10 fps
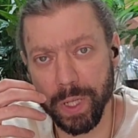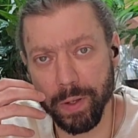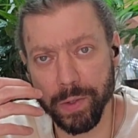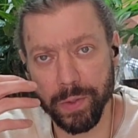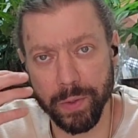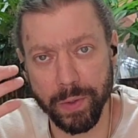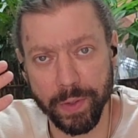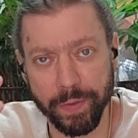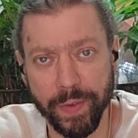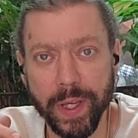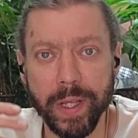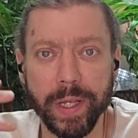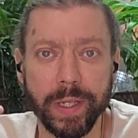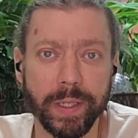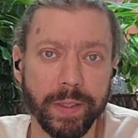Also, the
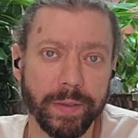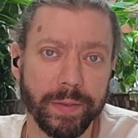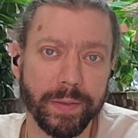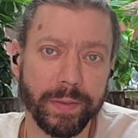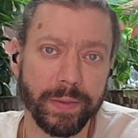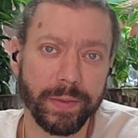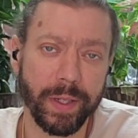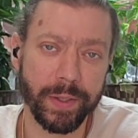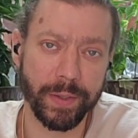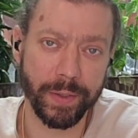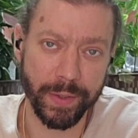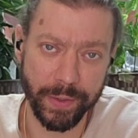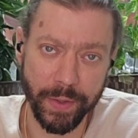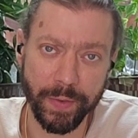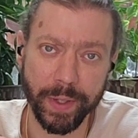feeling of
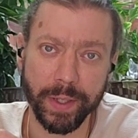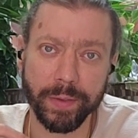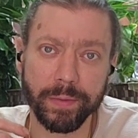under-deserving,